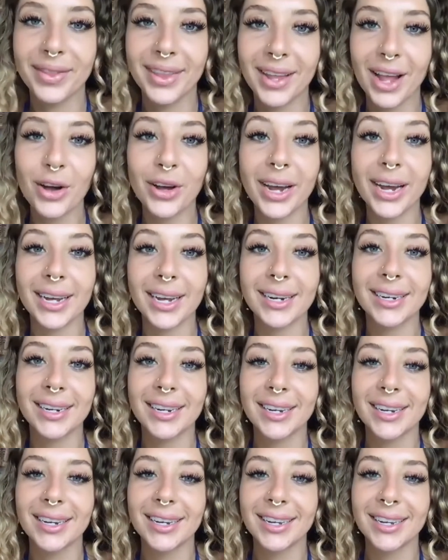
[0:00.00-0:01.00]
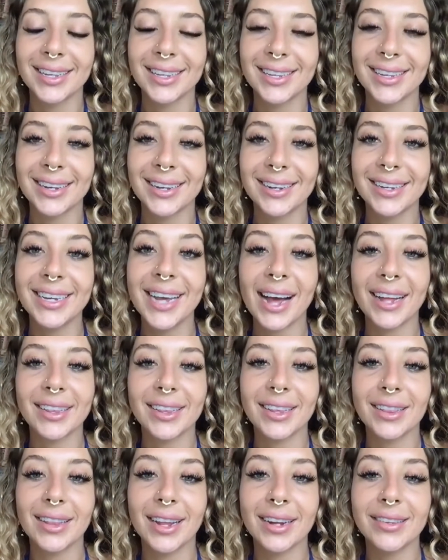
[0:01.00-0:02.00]
Okay. Yeah,
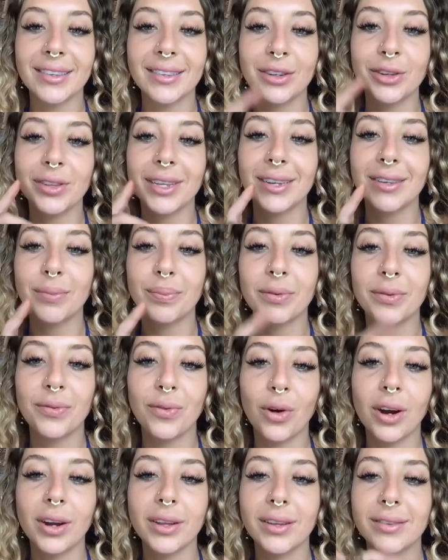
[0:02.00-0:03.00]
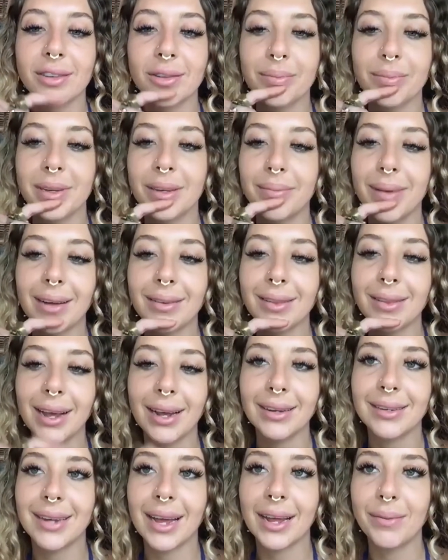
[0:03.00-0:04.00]
let's do this before. This will be about
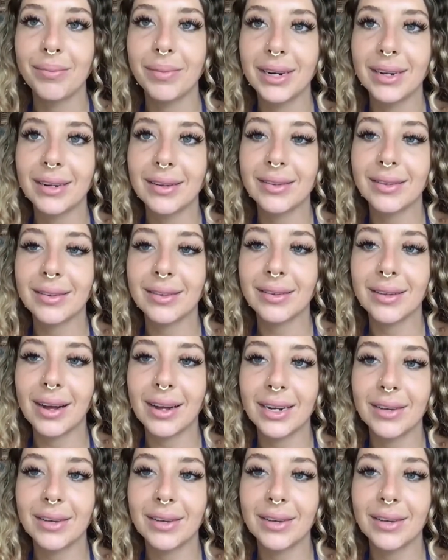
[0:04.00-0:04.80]
like 10 minutes, not